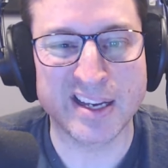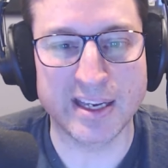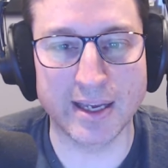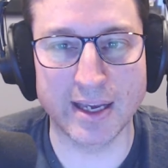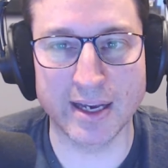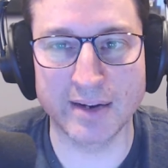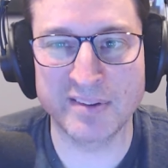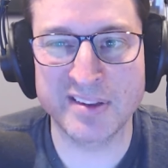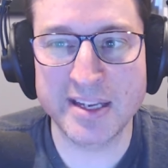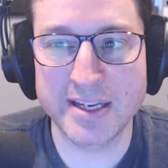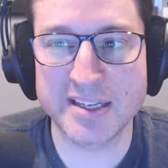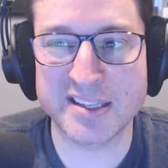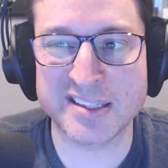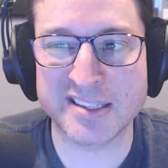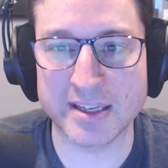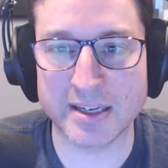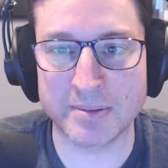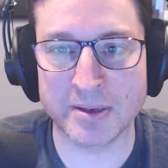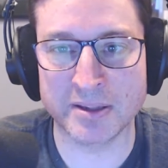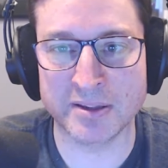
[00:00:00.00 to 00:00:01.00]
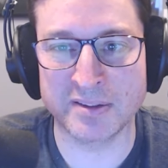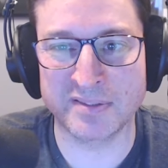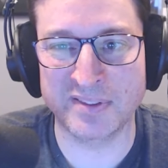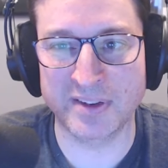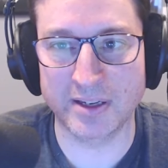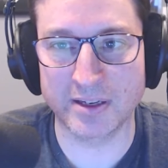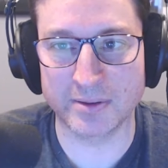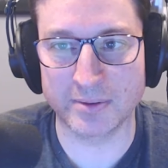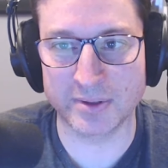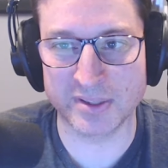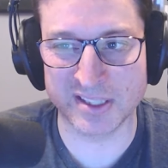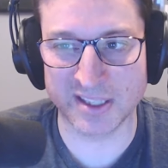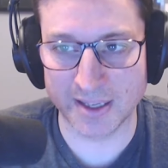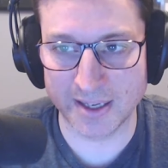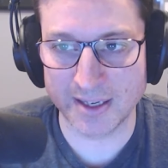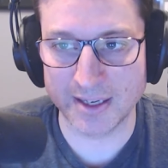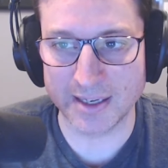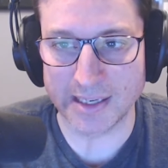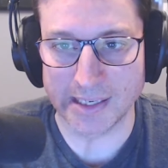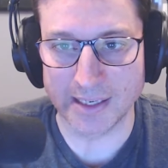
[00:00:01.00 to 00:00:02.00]
everything he said about the video was a
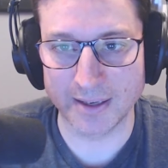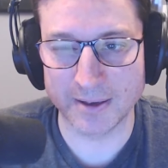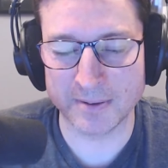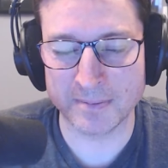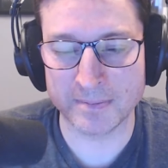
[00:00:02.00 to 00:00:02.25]
lie.